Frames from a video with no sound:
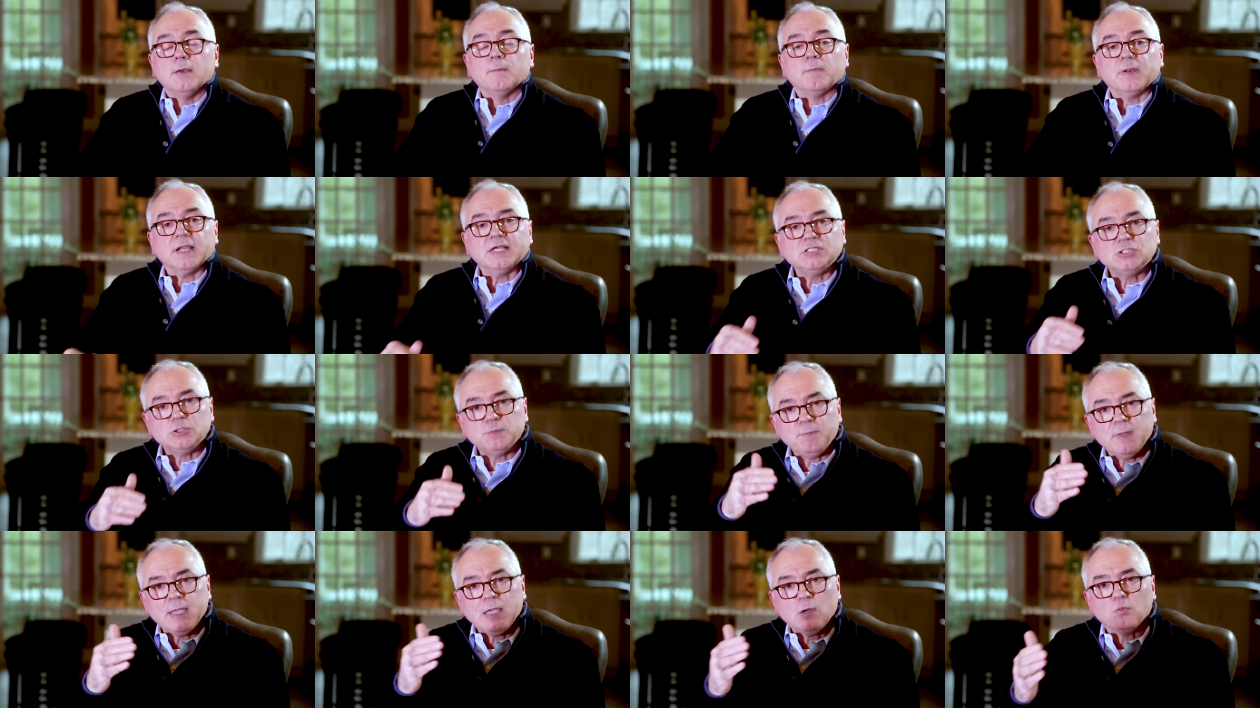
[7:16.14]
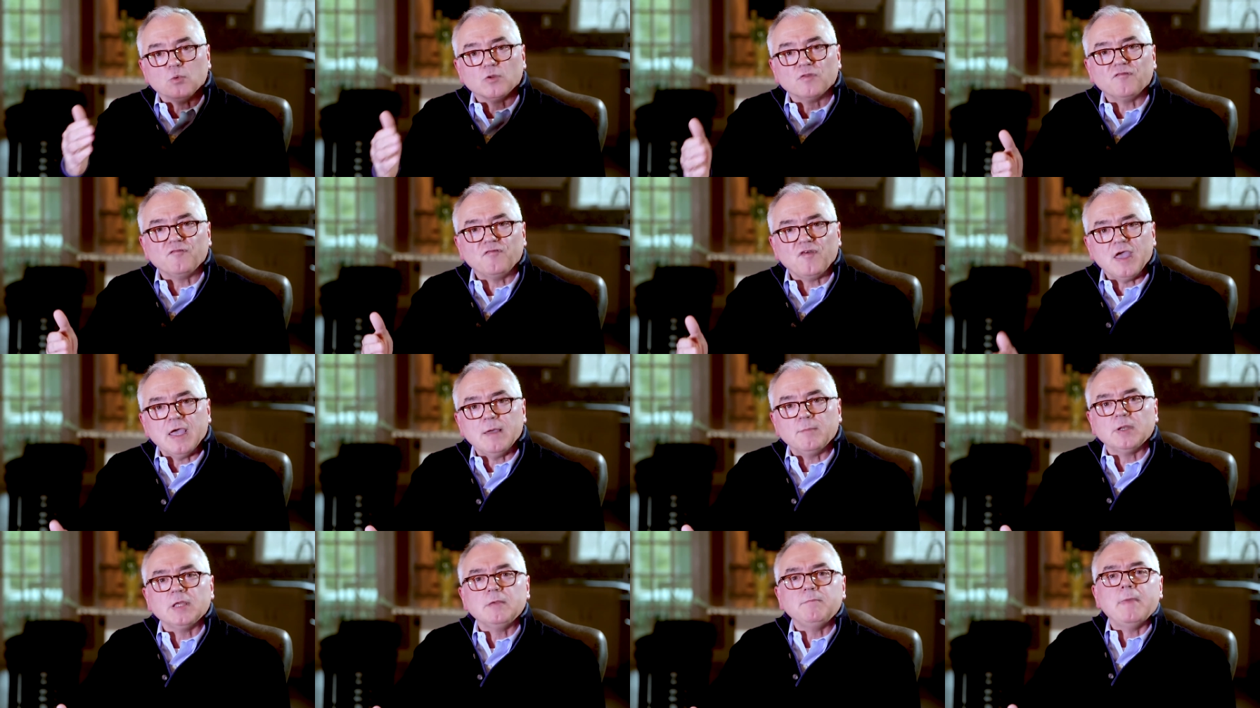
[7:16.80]
Please speak with
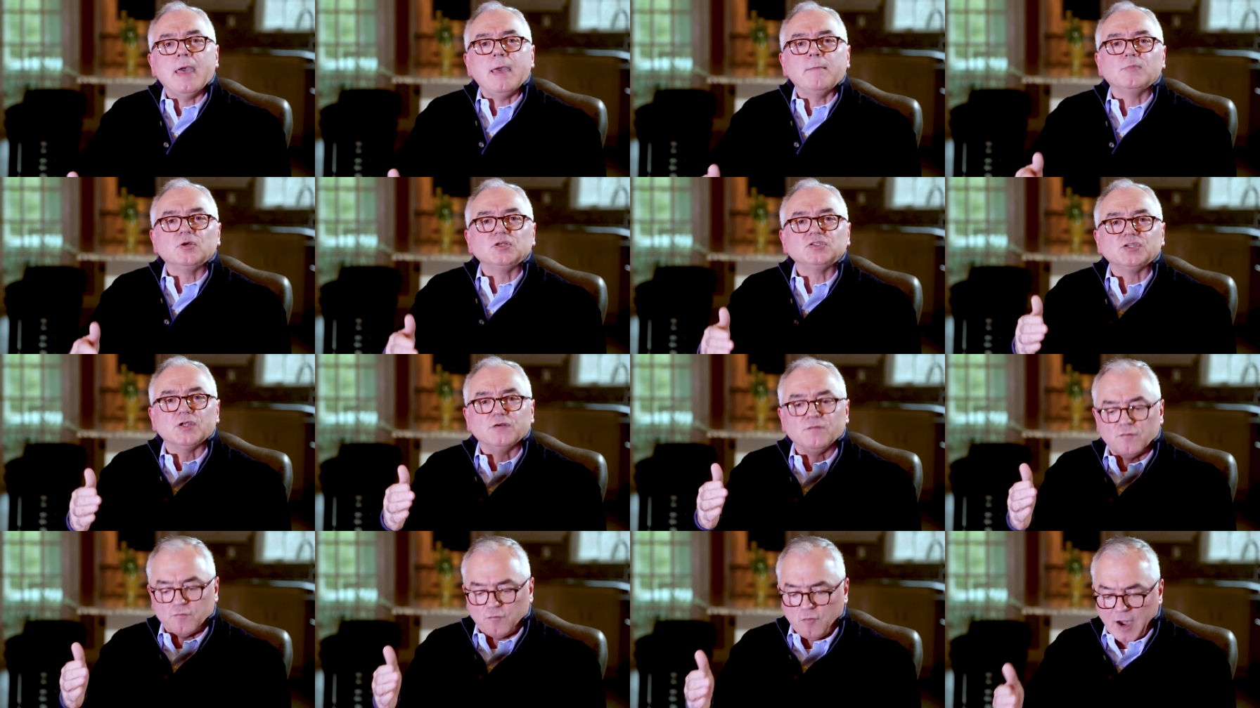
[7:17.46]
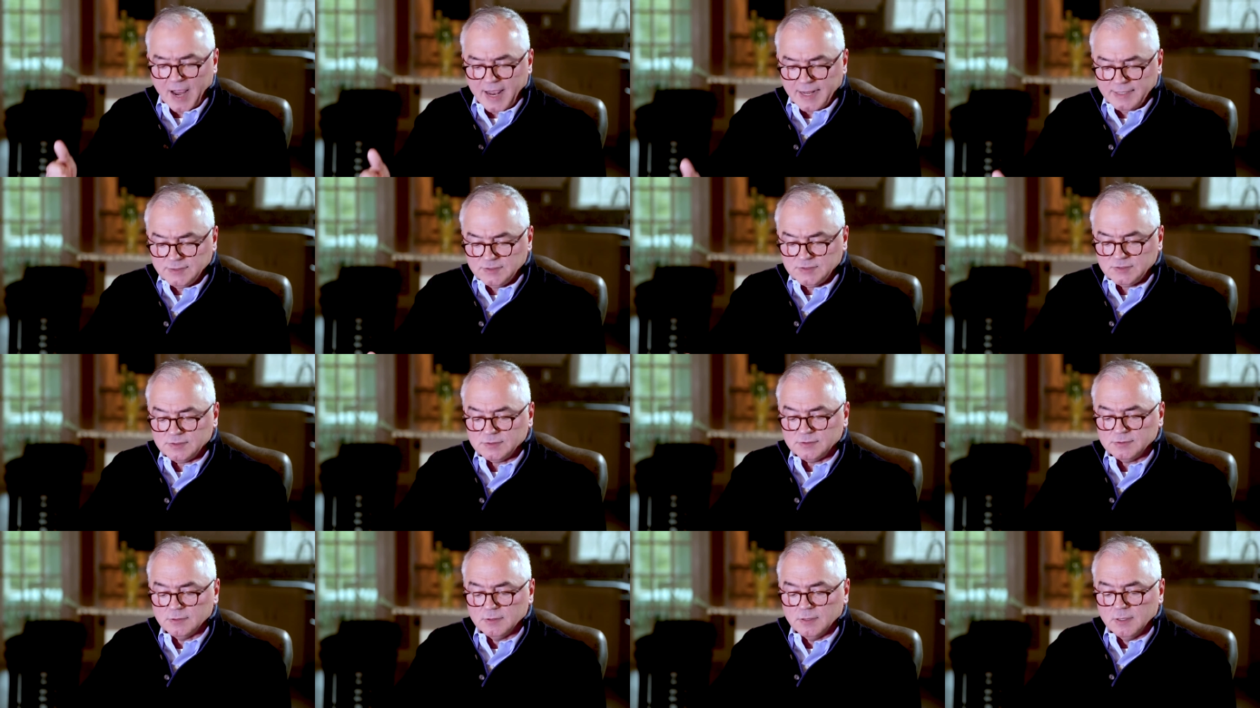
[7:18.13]
family members and
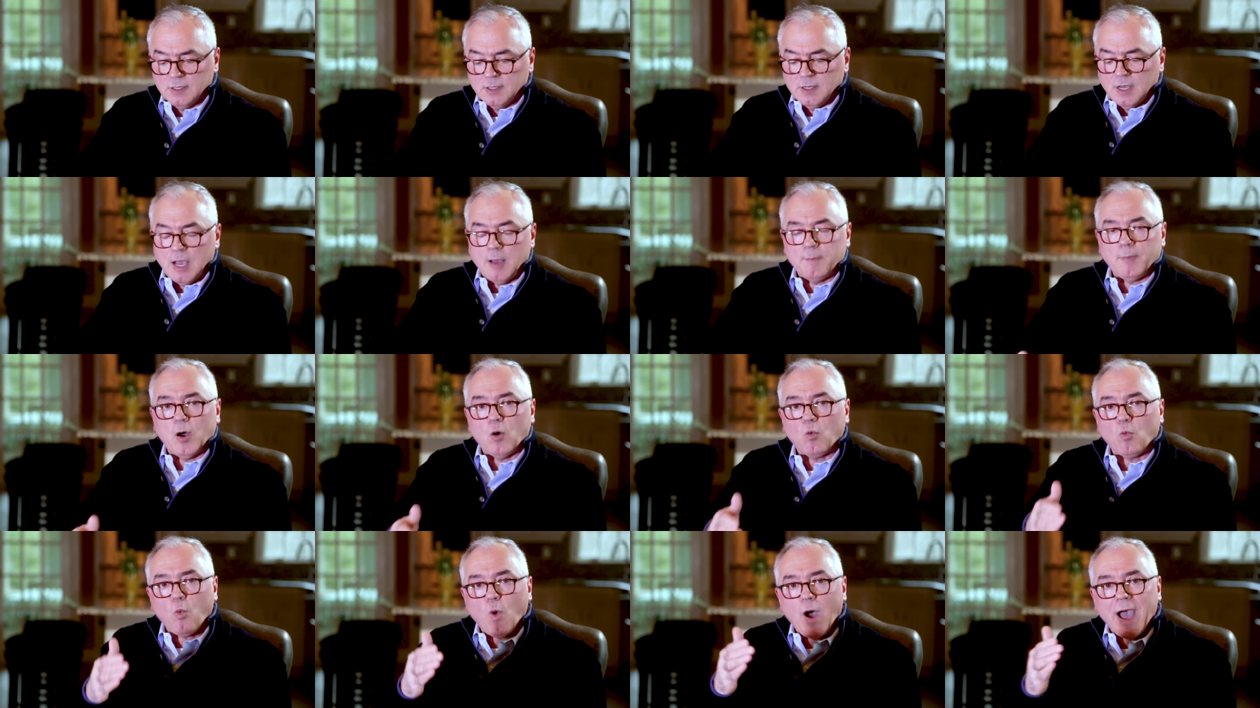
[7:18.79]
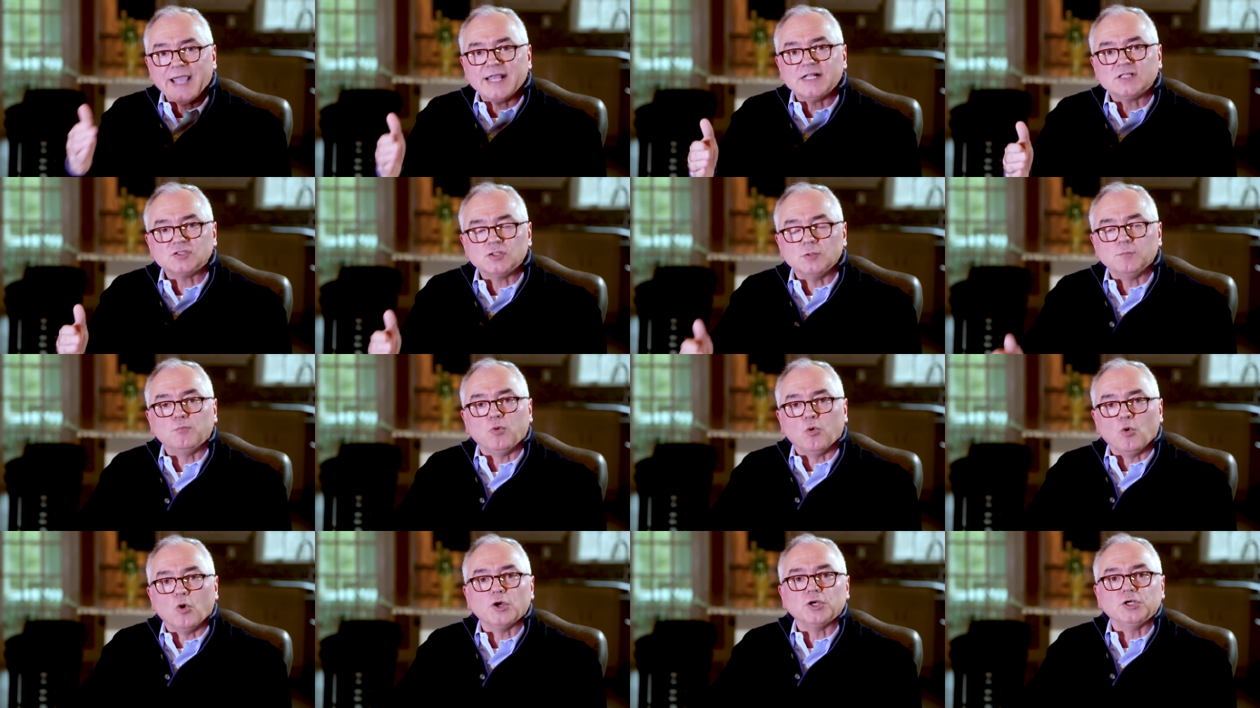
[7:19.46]
friends about why it's
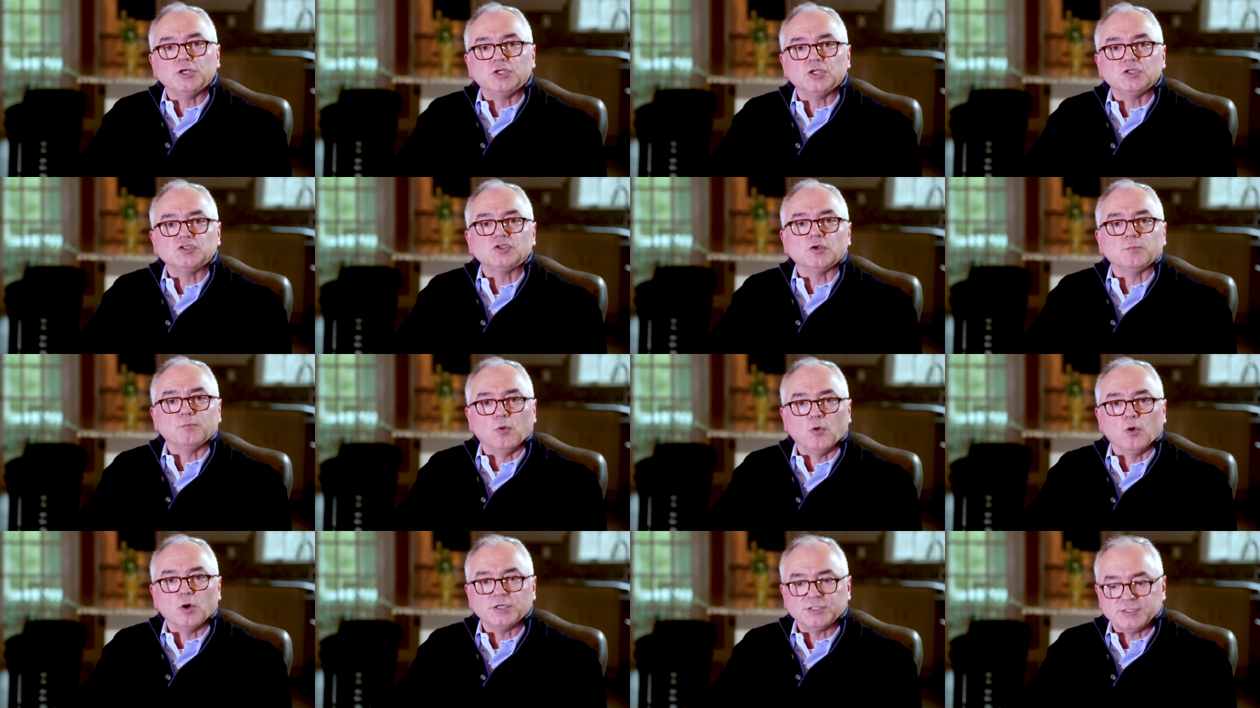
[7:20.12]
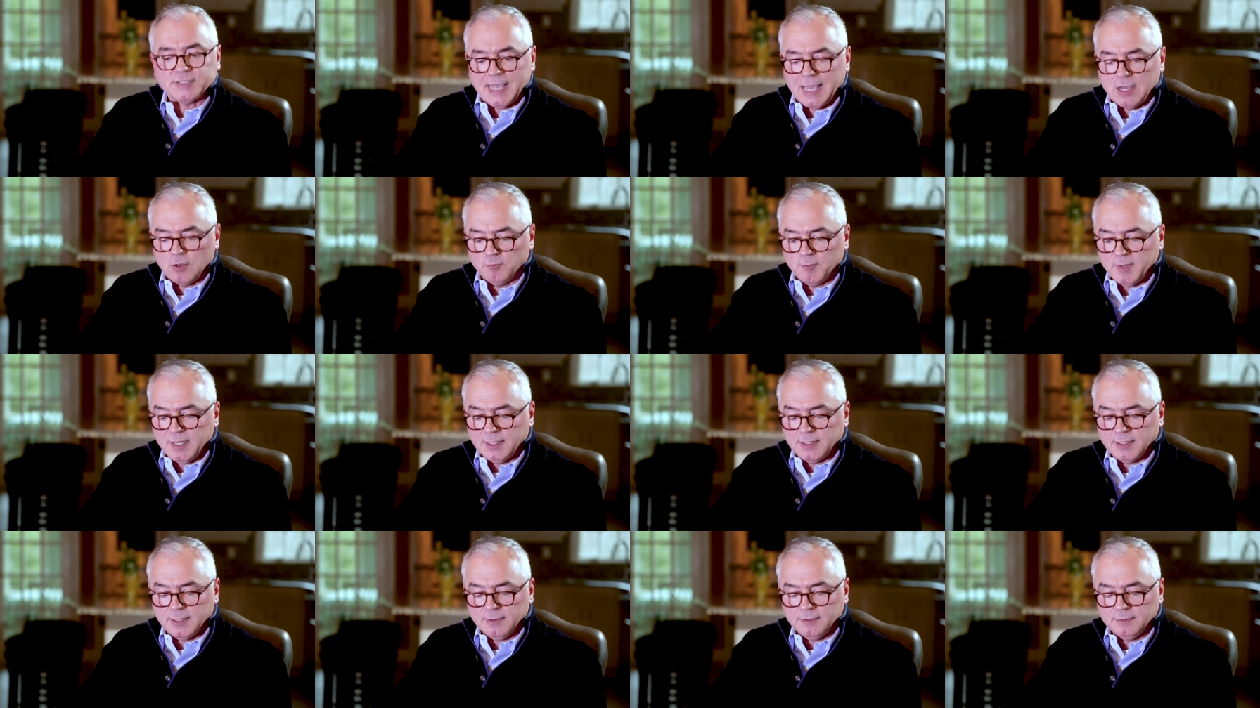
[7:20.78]
important to support town
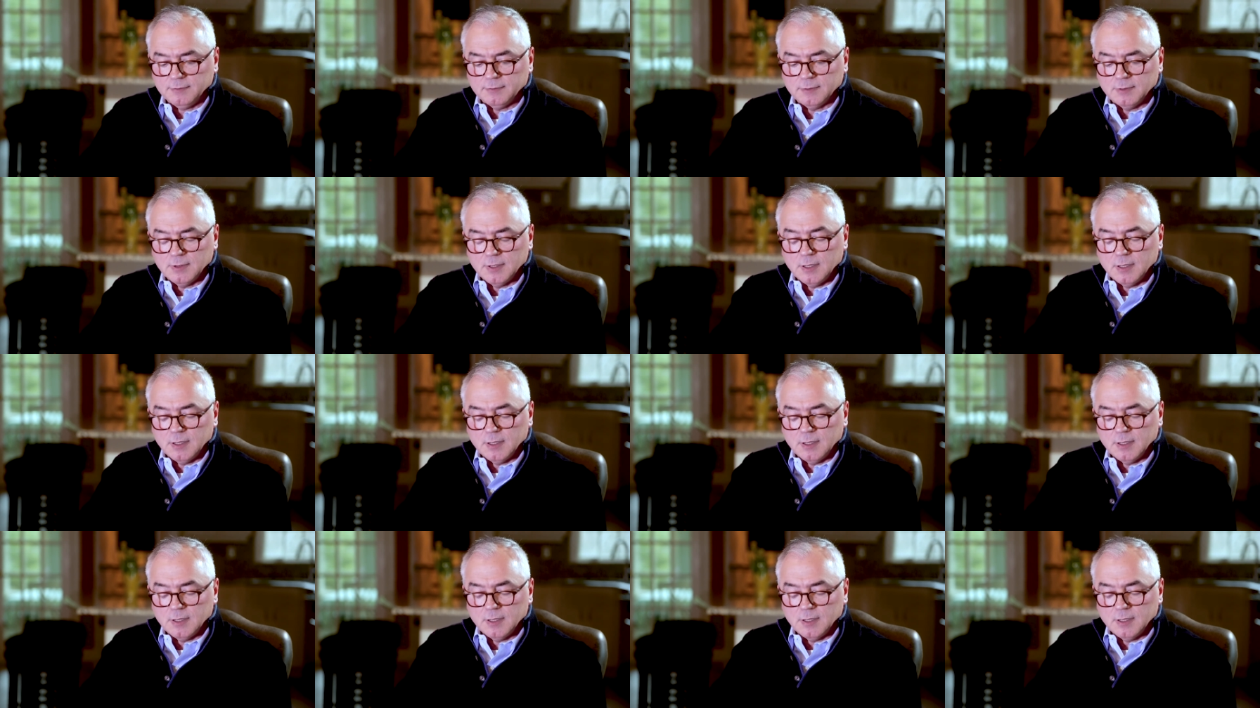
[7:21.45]
meeting.